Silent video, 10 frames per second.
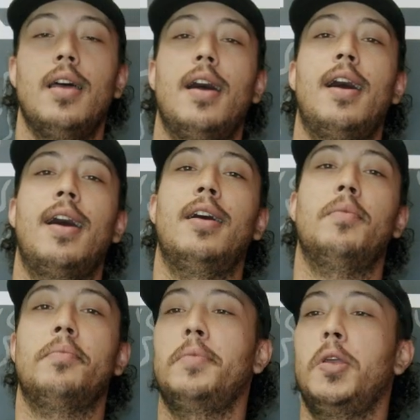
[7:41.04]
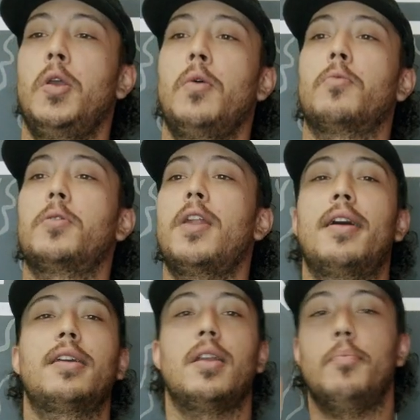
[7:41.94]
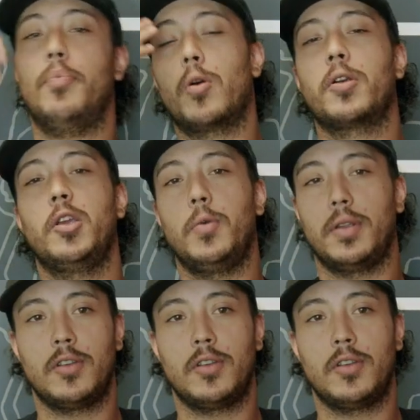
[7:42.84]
We're not going to bore you with